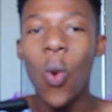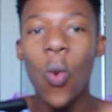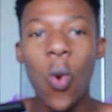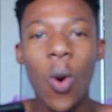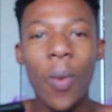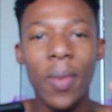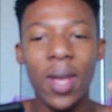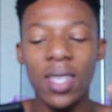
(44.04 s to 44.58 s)

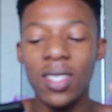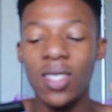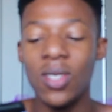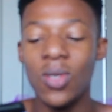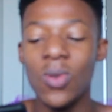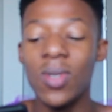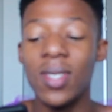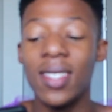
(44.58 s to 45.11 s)
woman
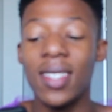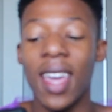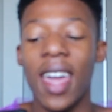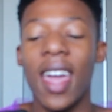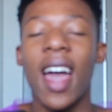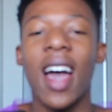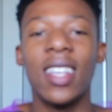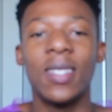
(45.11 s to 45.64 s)
sues
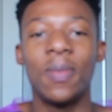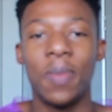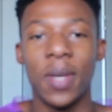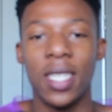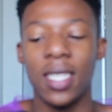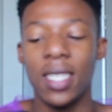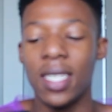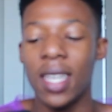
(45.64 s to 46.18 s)
gay
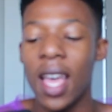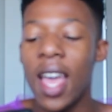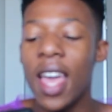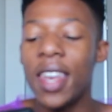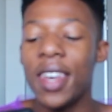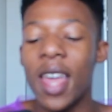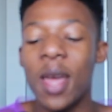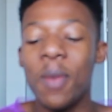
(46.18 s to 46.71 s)
husband,
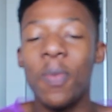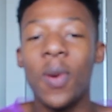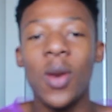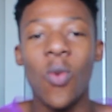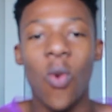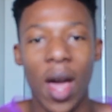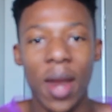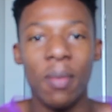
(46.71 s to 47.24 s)

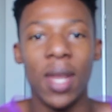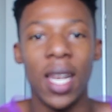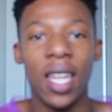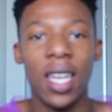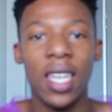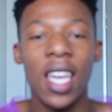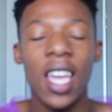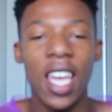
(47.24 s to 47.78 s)
9.1
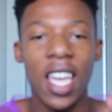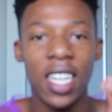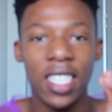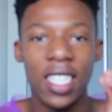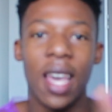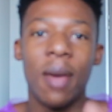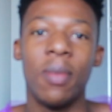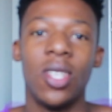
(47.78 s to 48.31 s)
million in
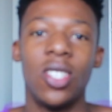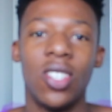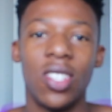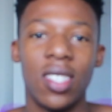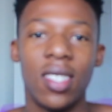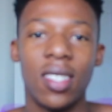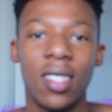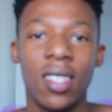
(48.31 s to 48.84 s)

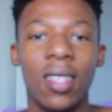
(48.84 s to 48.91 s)
damages.